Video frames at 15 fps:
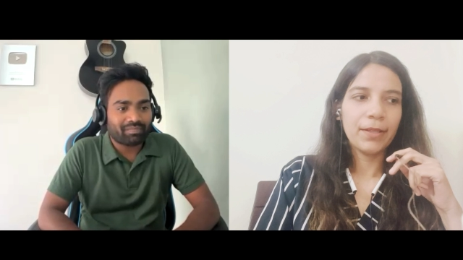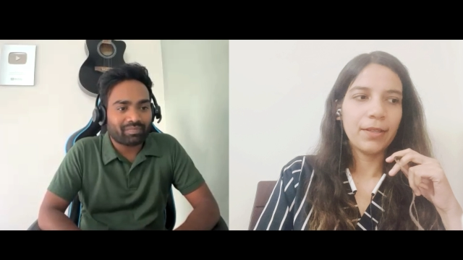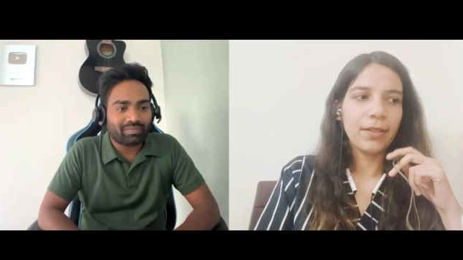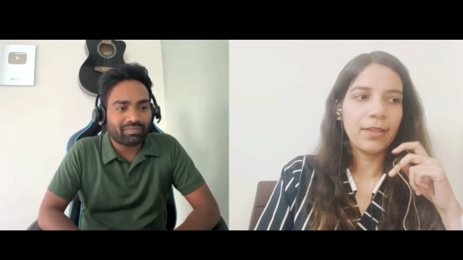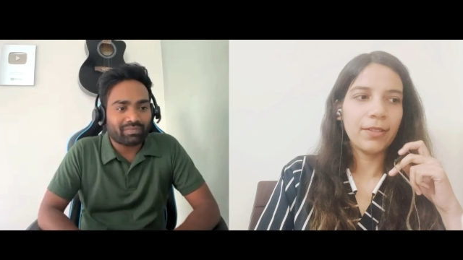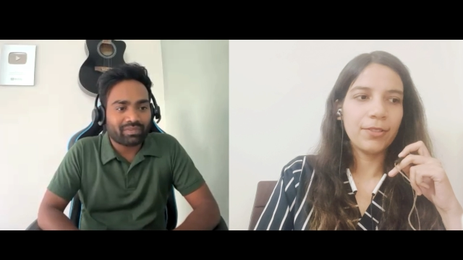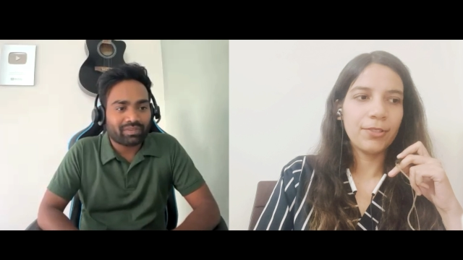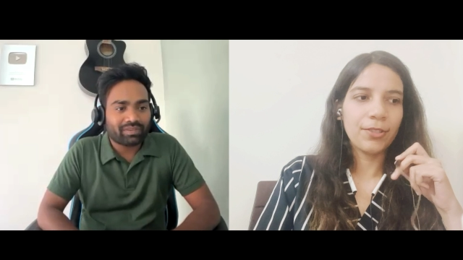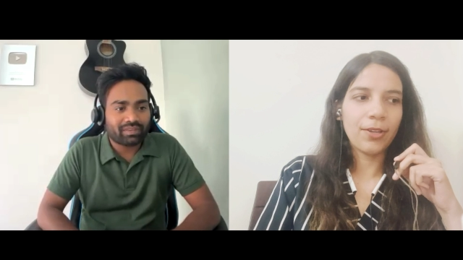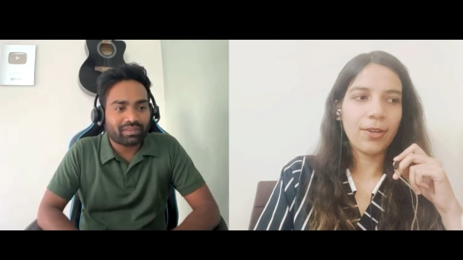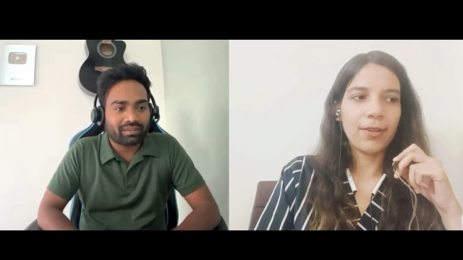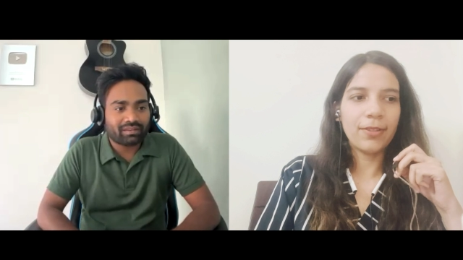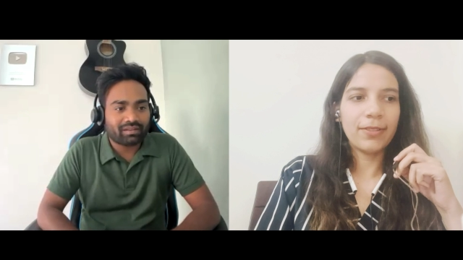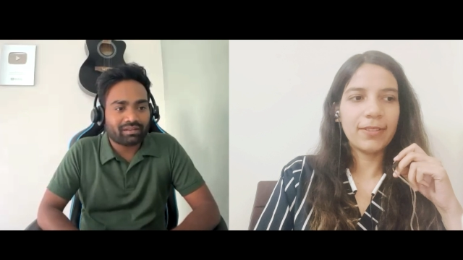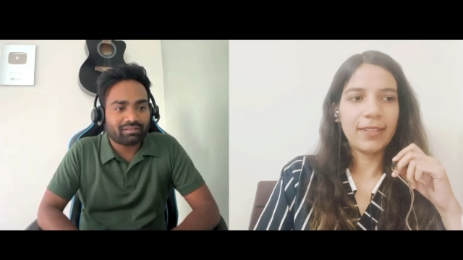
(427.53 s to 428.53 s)
Speaker 1: Uh,
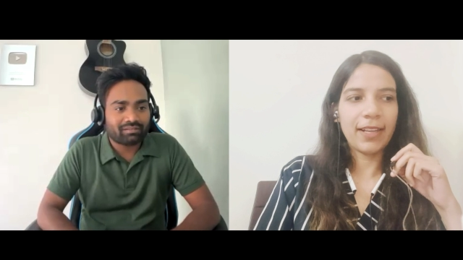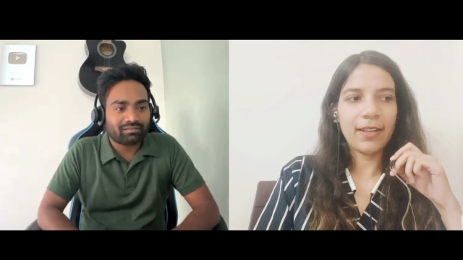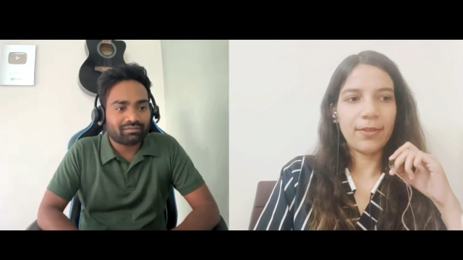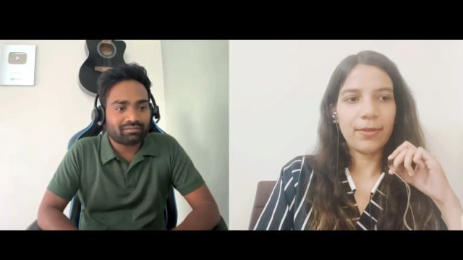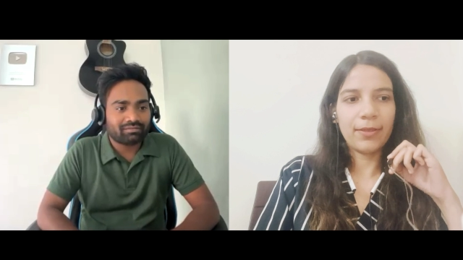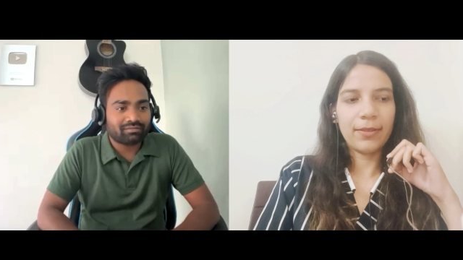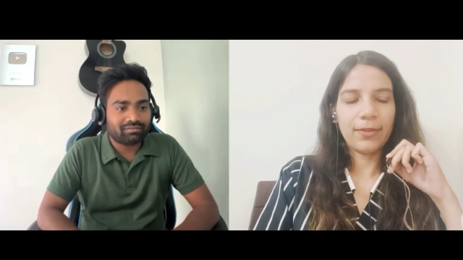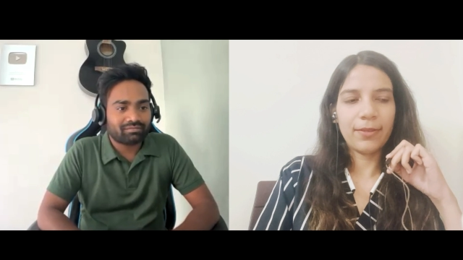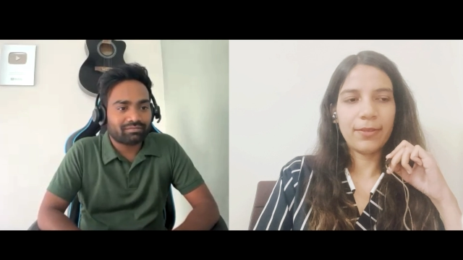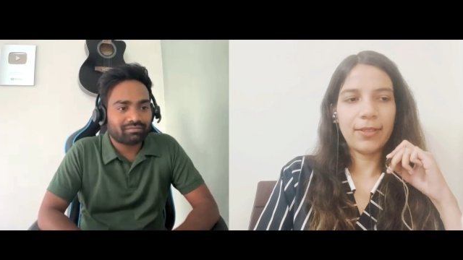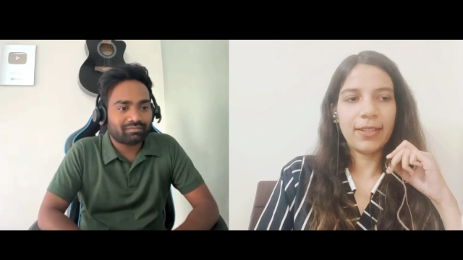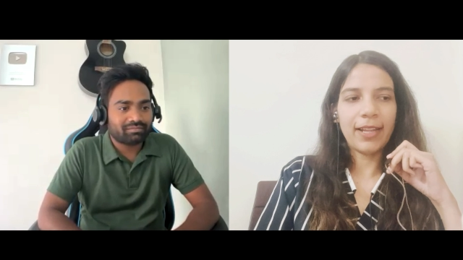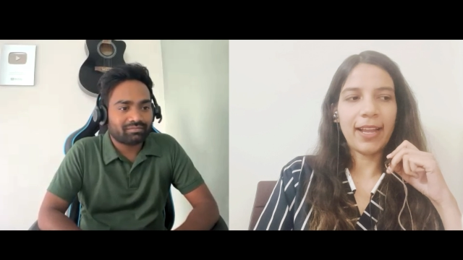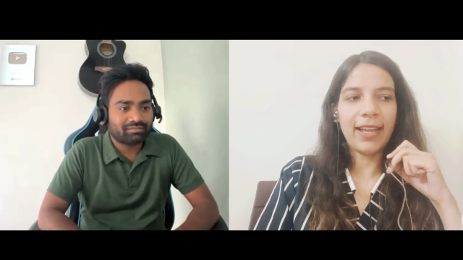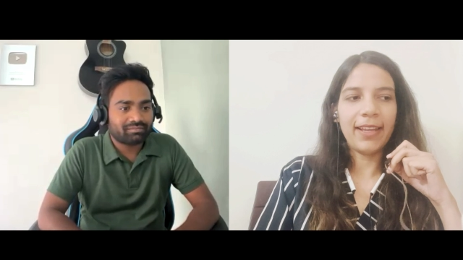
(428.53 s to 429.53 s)
sure. So,
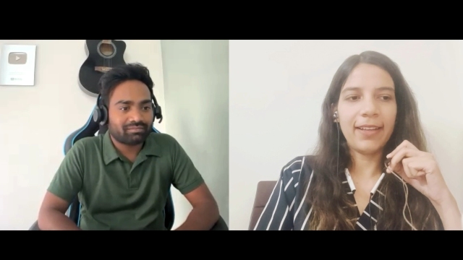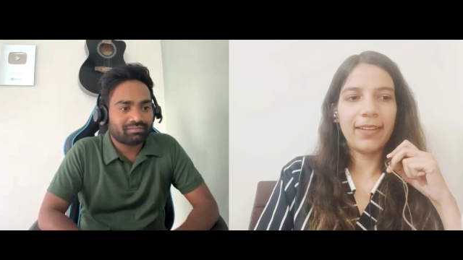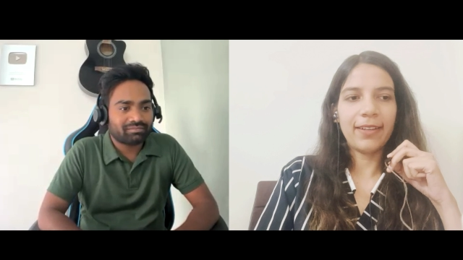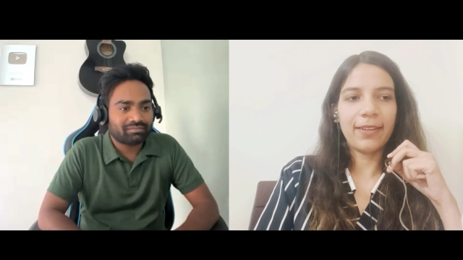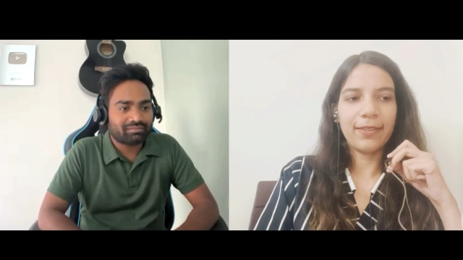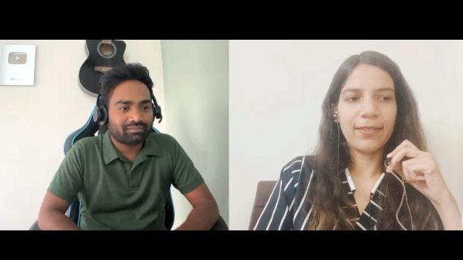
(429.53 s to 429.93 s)
like,